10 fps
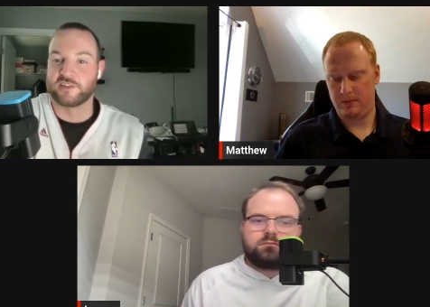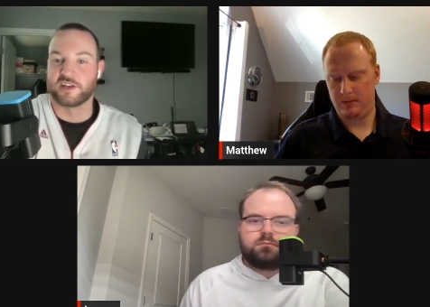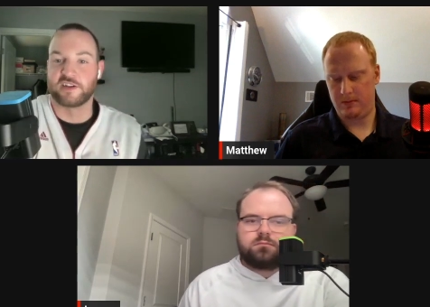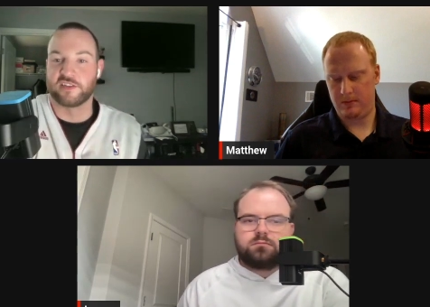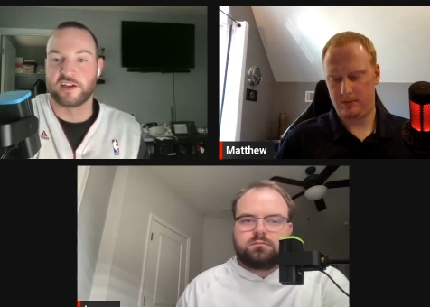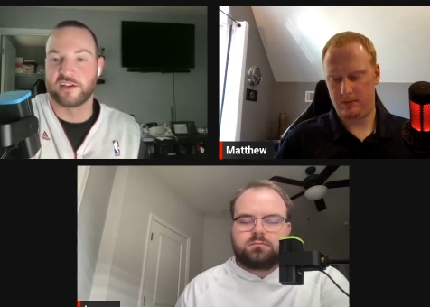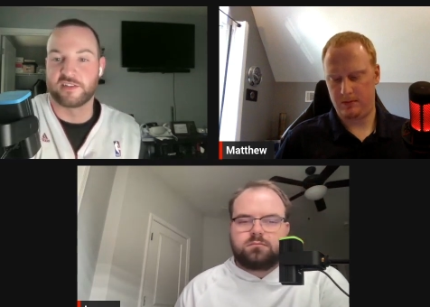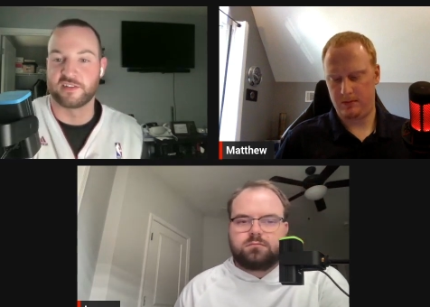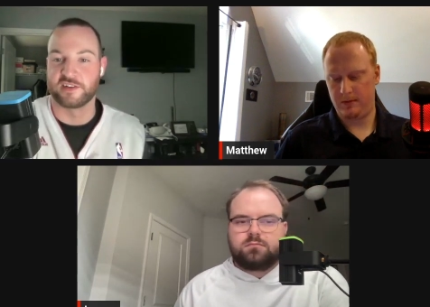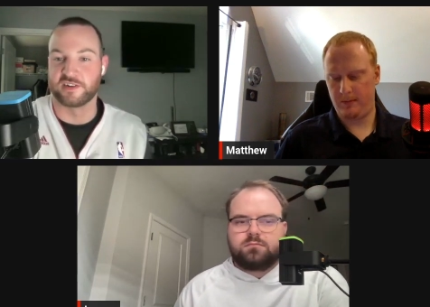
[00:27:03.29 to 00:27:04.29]
Speaker 1: tell you that.
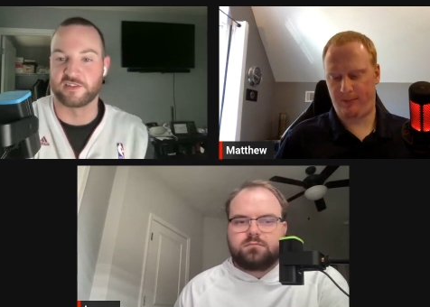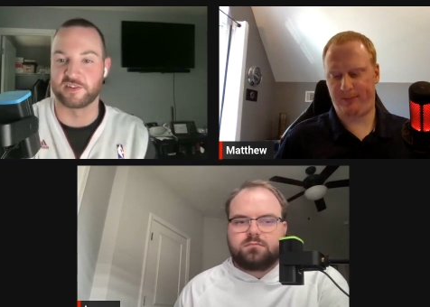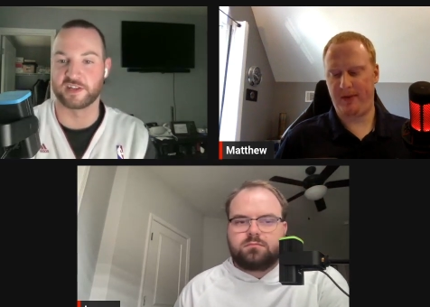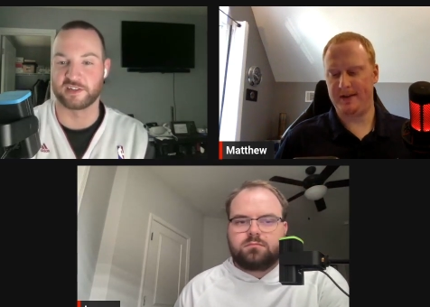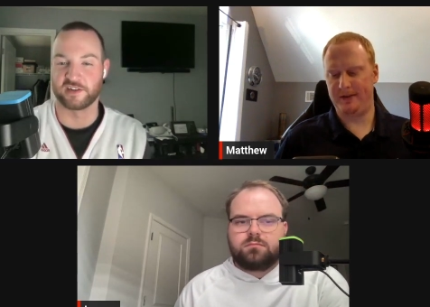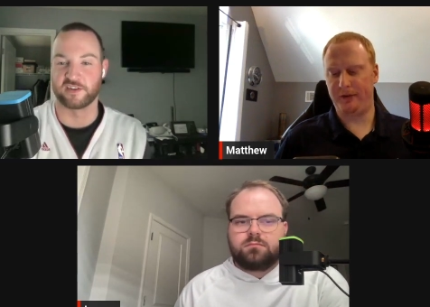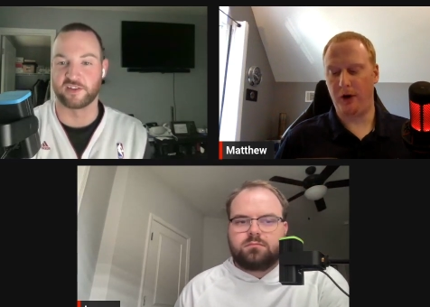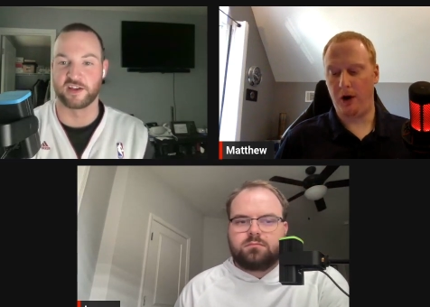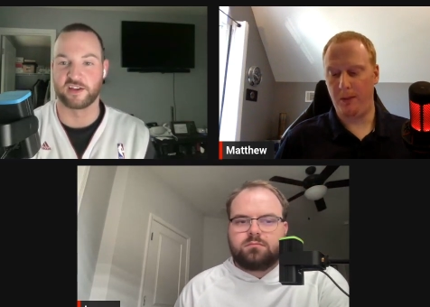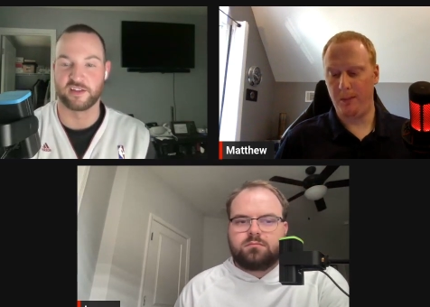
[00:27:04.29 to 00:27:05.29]
You don't even get to know
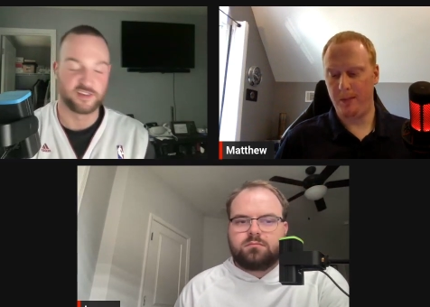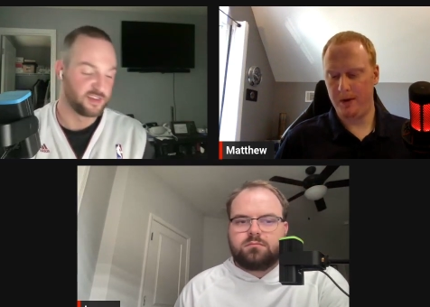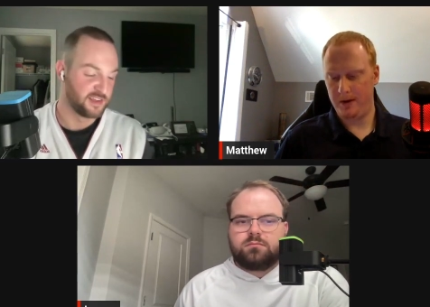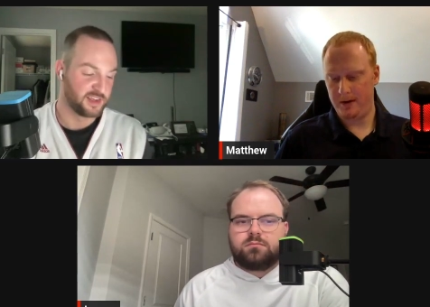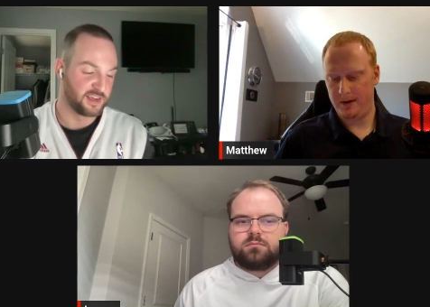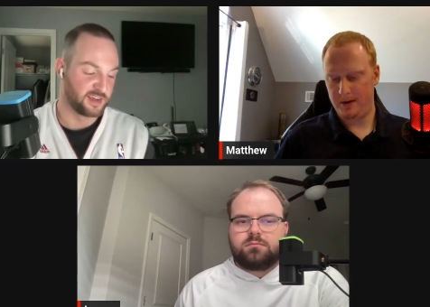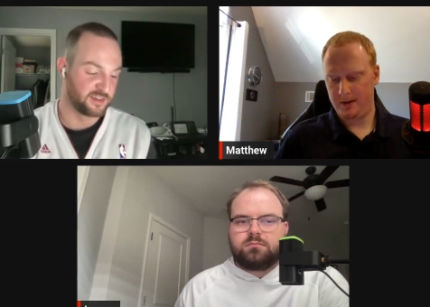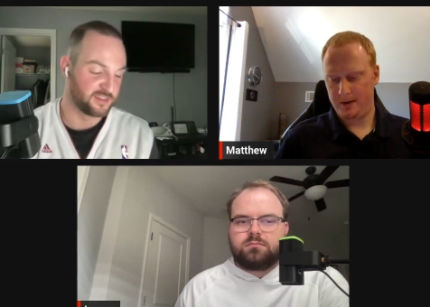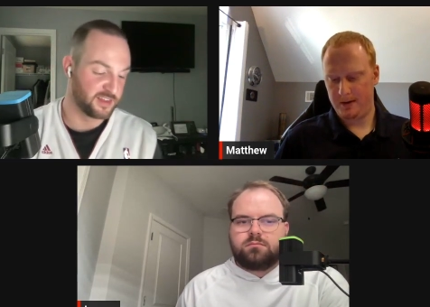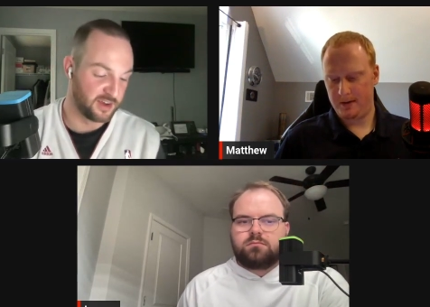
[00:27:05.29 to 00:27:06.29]
that.
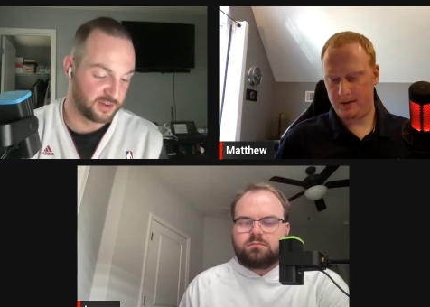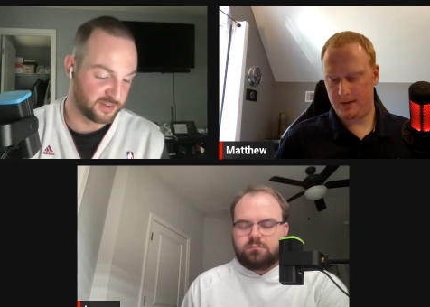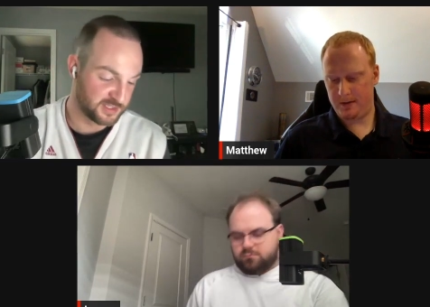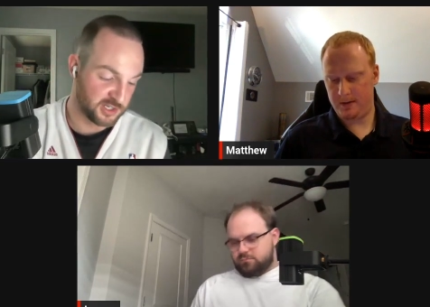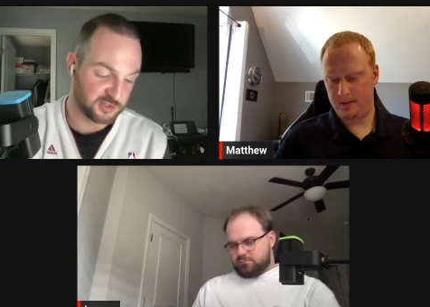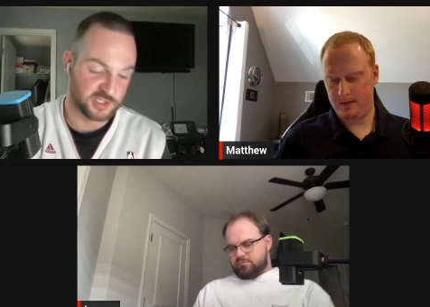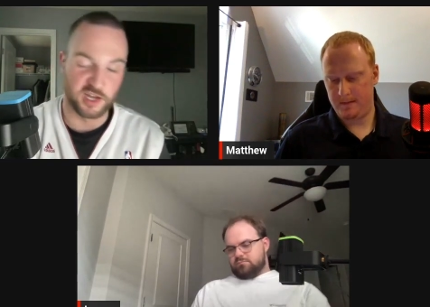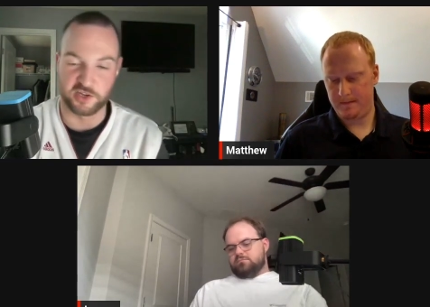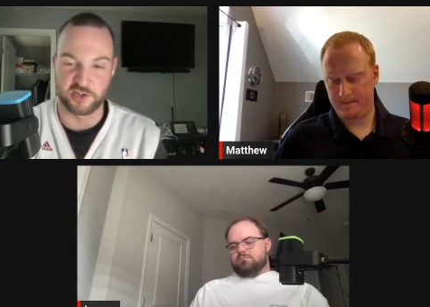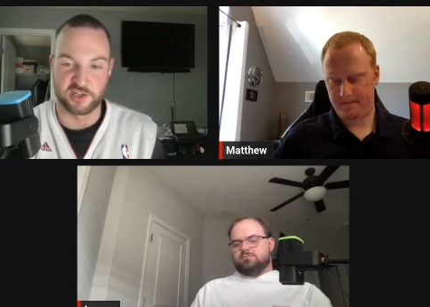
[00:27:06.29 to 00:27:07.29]
Yeah, the show is not
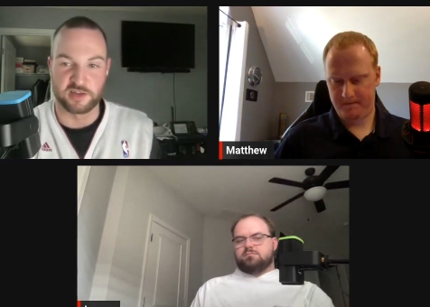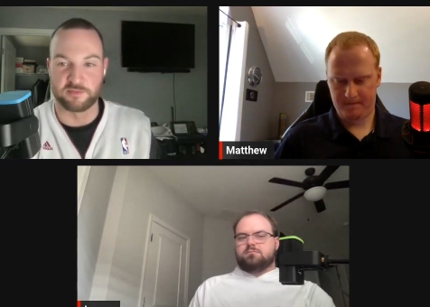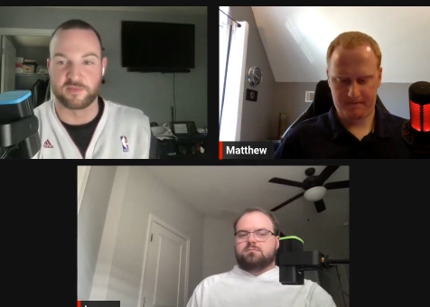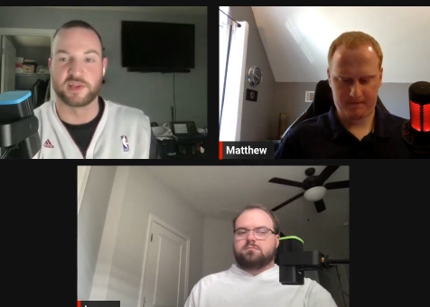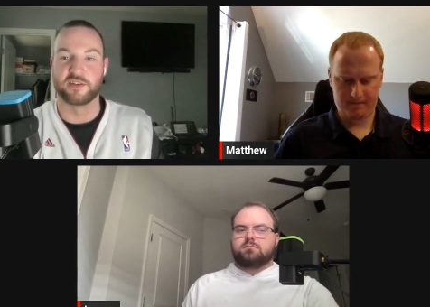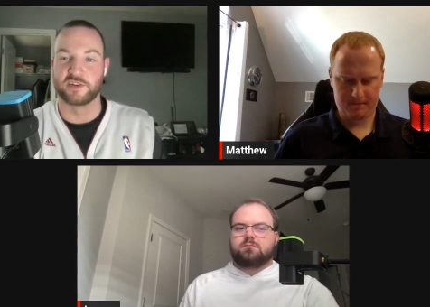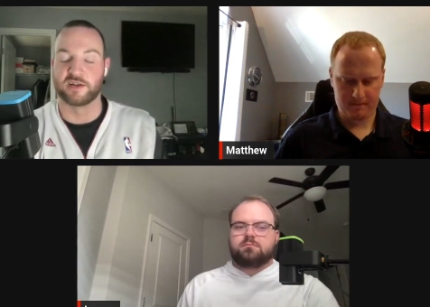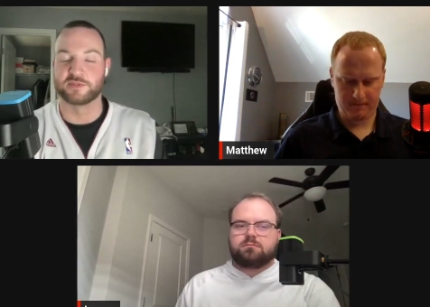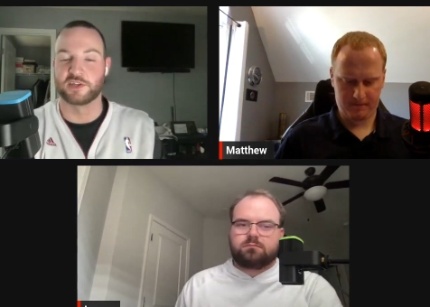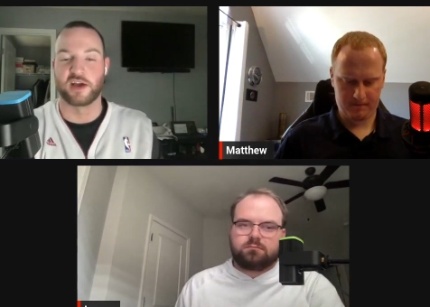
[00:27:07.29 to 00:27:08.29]
good. I'm
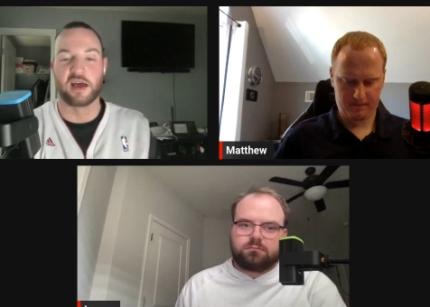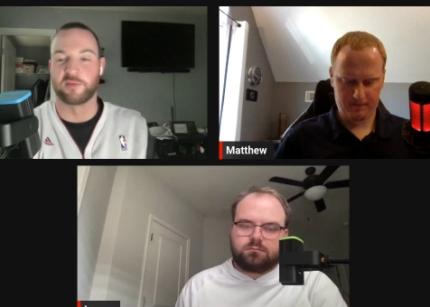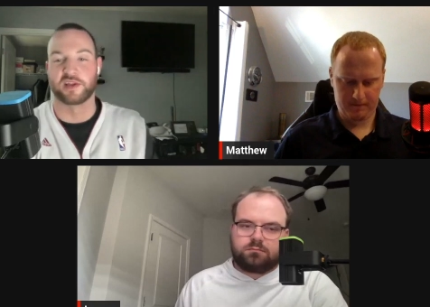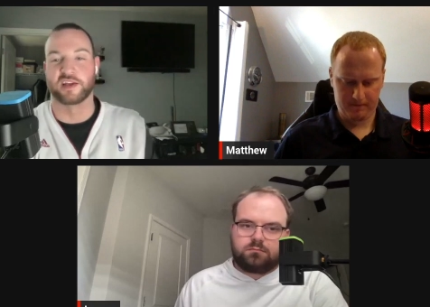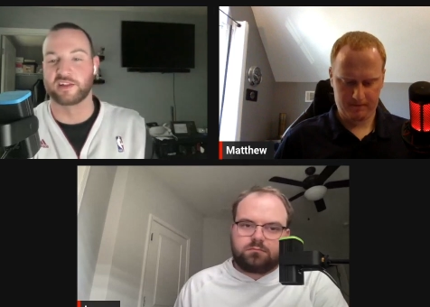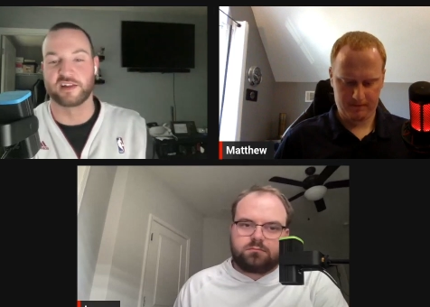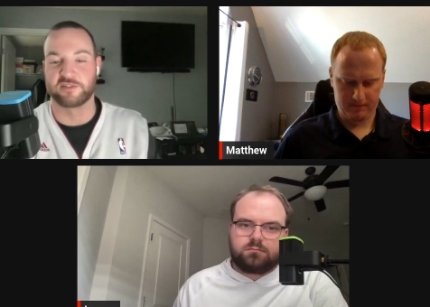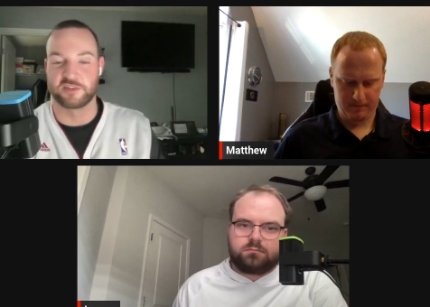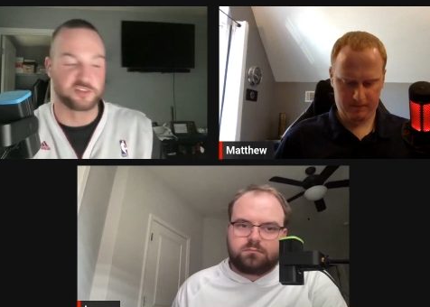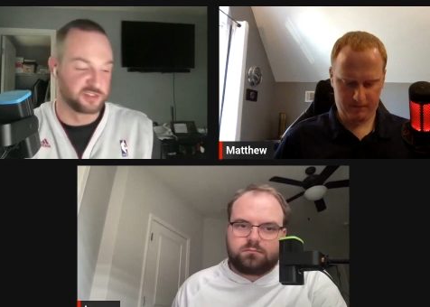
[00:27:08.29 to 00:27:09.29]
so happy it ended after
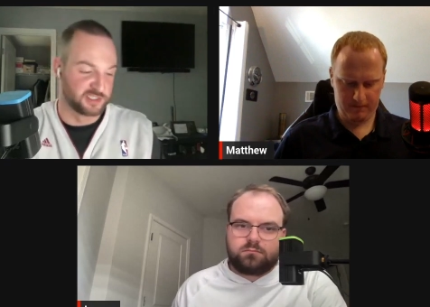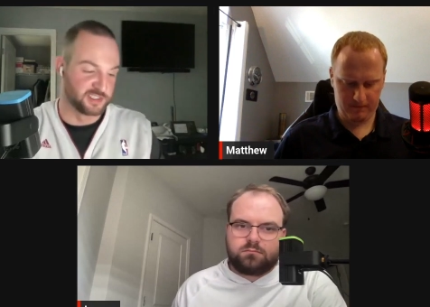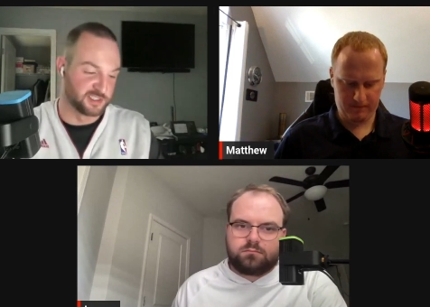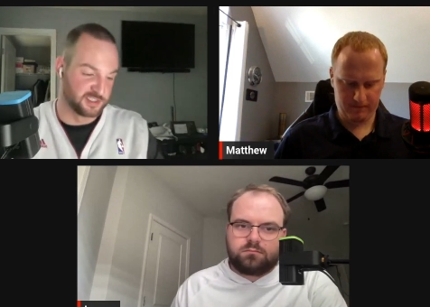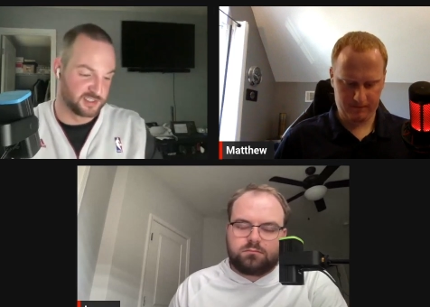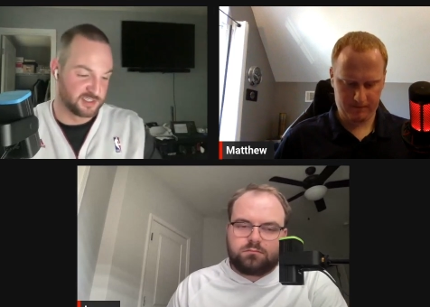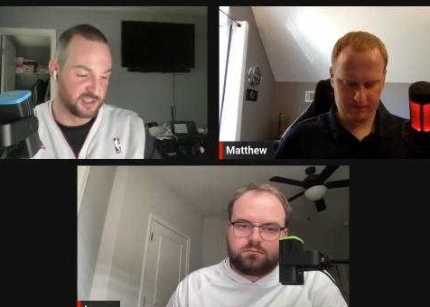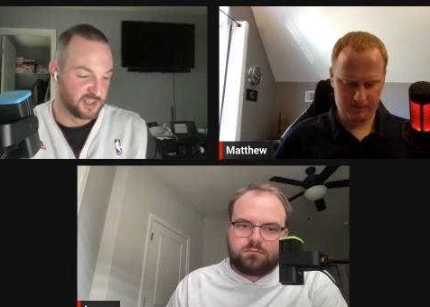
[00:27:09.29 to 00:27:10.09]
2 seasons.